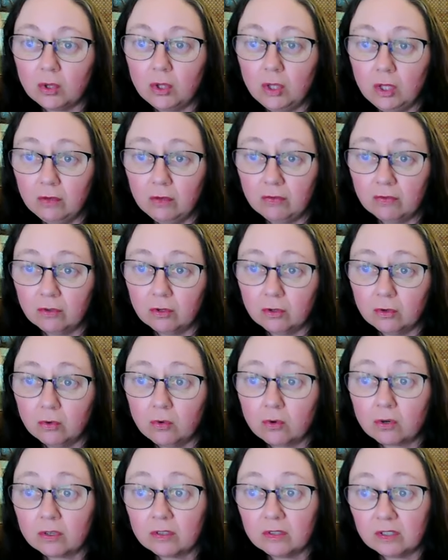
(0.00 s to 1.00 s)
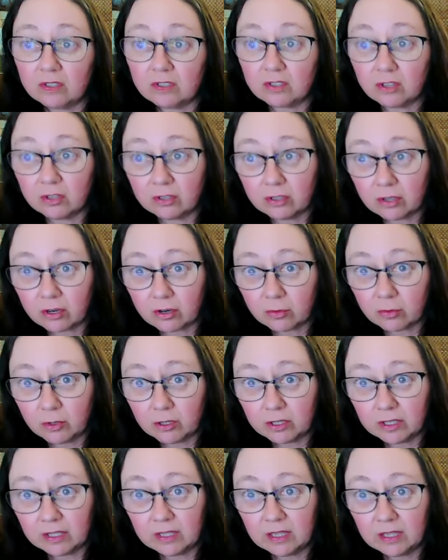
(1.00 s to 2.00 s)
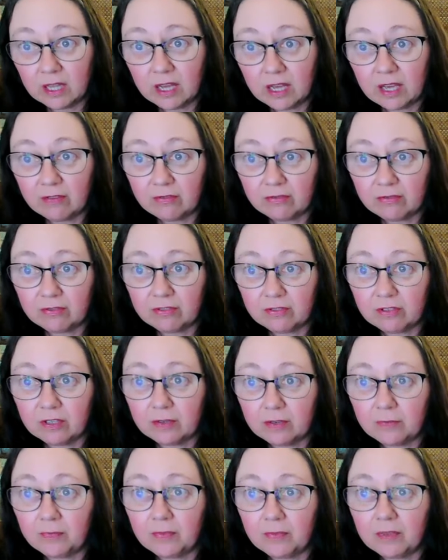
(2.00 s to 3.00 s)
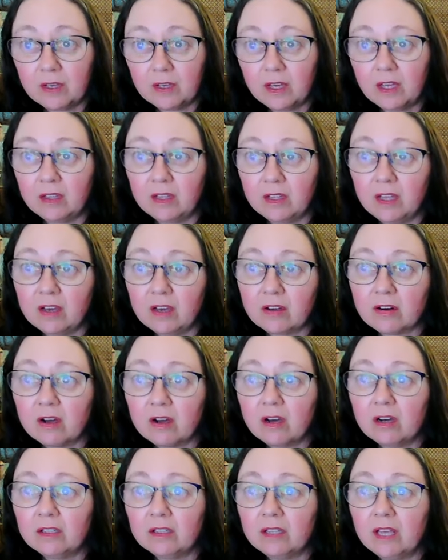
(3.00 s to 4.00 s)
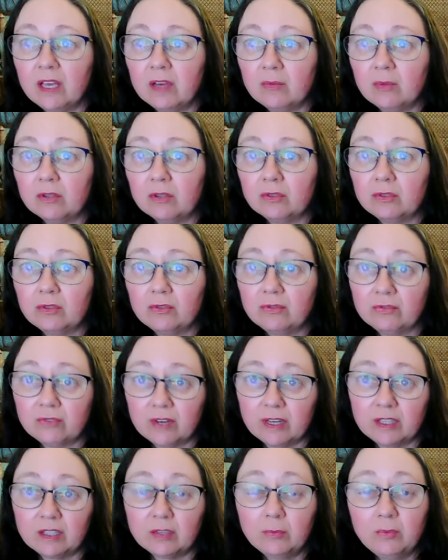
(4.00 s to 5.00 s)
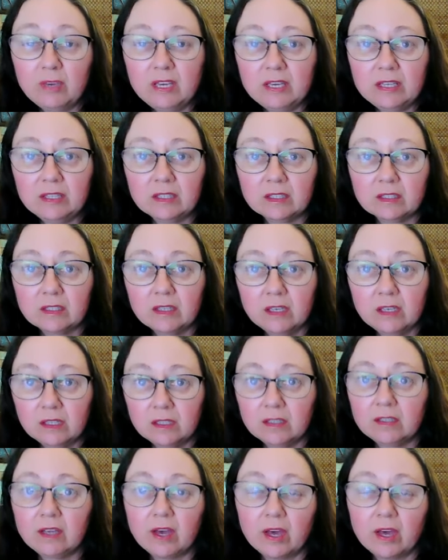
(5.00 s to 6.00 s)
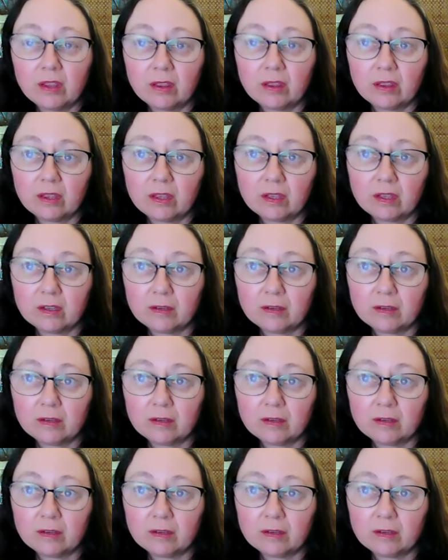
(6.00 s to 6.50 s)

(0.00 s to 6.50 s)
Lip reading: evil, or dishonorable in life, and they are unable to find peace in death.